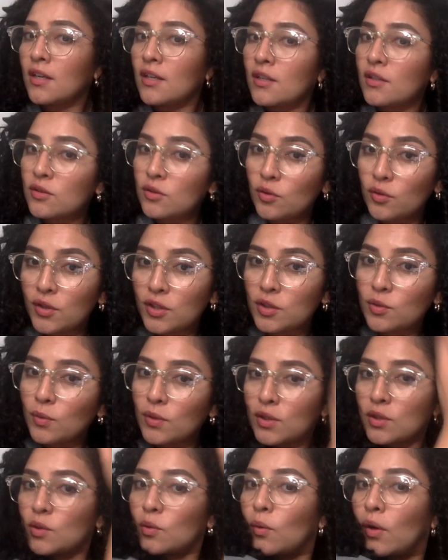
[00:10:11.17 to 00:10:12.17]
so this
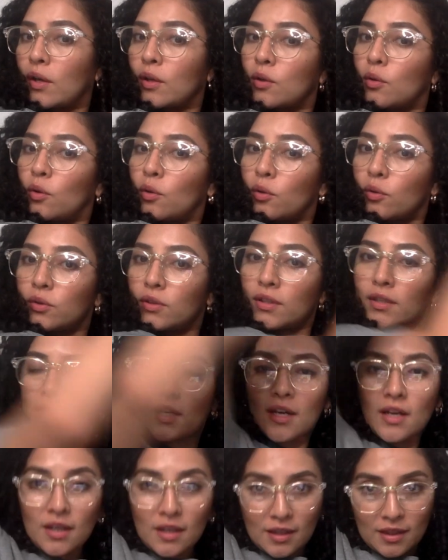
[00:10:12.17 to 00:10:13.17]
one too I coiled
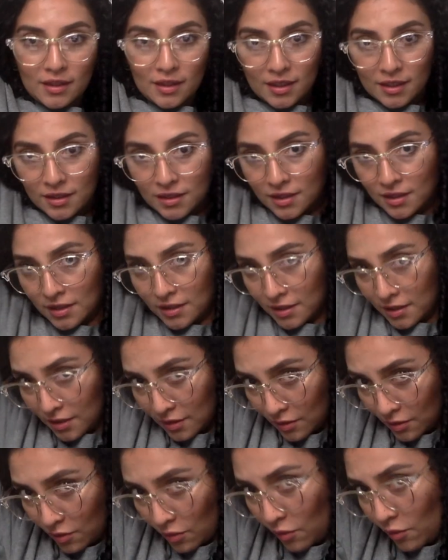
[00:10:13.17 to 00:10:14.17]
it like this
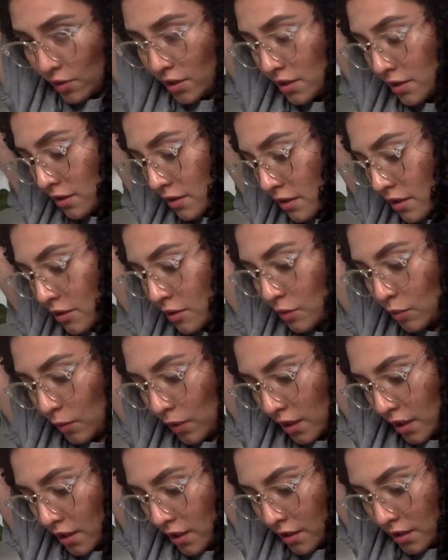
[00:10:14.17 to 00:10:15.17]
going this
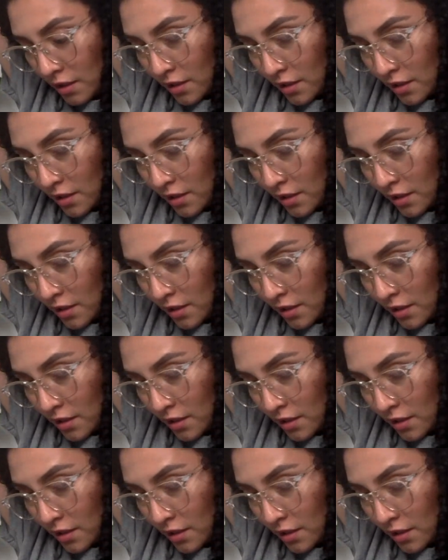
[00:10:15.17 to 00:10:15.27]
way